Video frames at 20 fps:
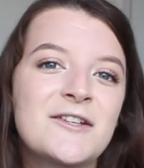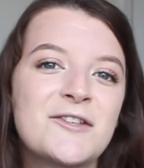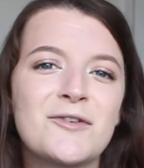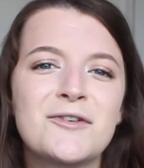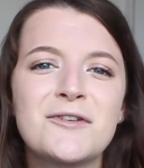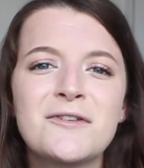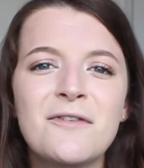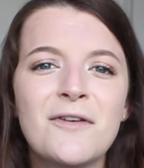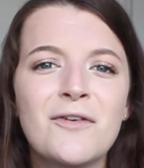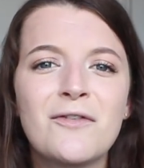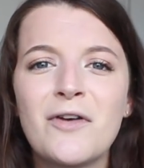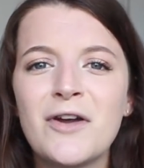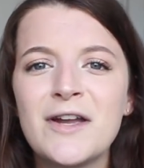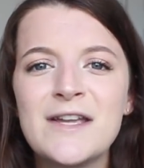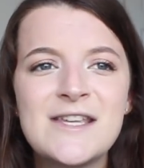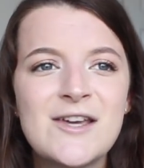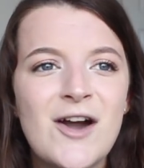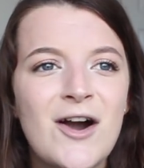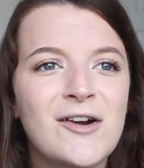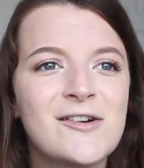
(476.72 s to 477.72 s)
so I just feel
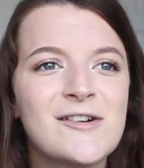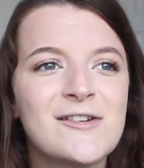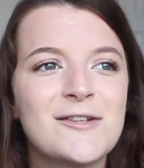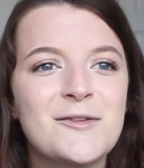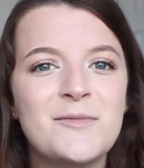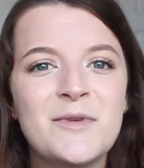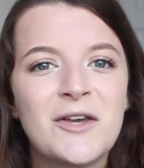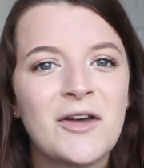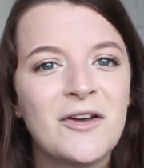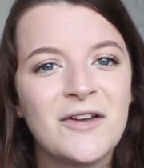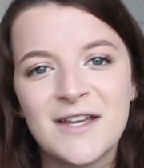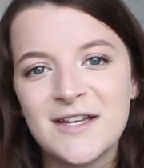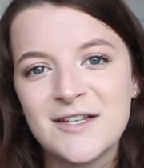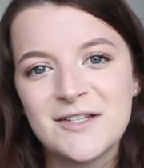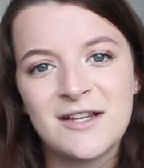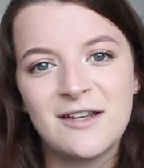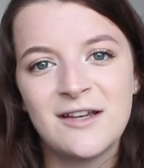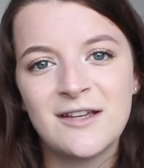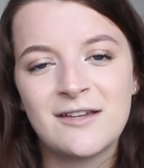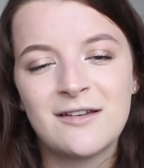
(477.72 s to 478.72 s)
very young to be going
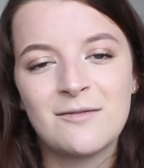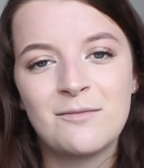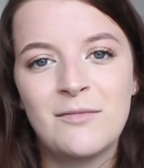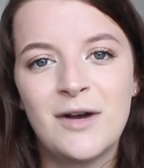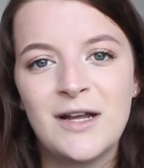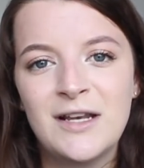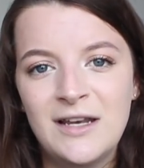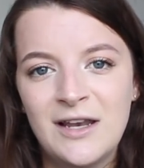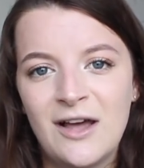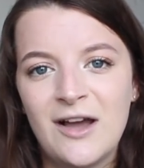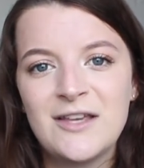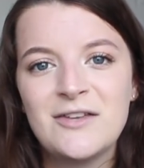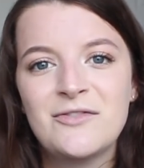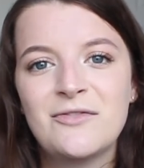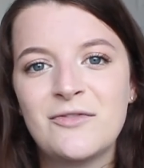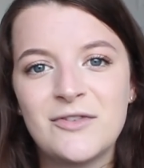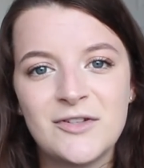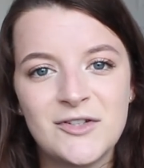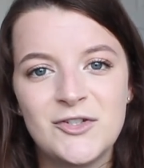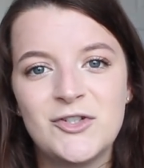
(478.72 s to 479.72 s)
into like my
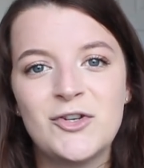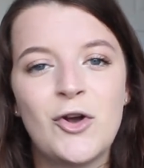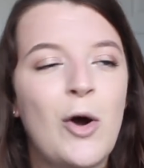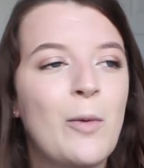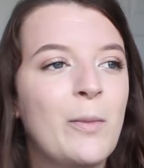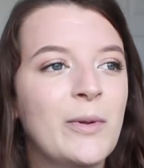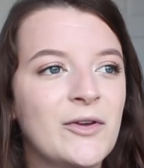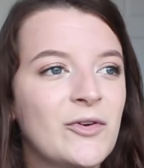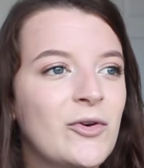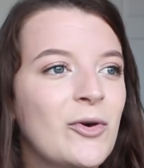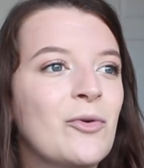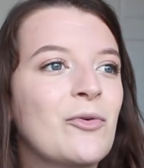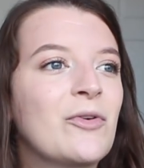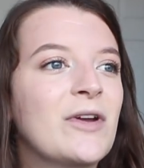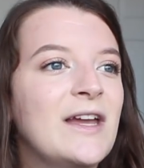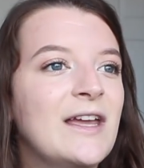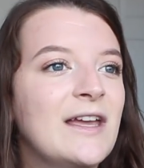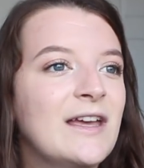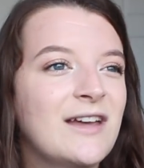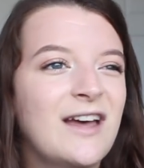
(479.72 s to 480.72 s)
life, job and
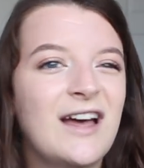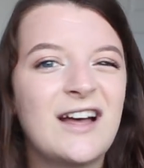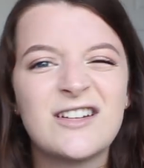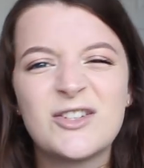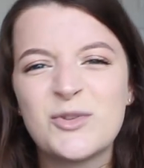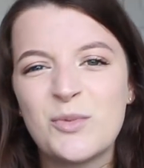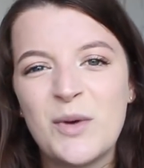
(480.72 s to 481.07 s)
career at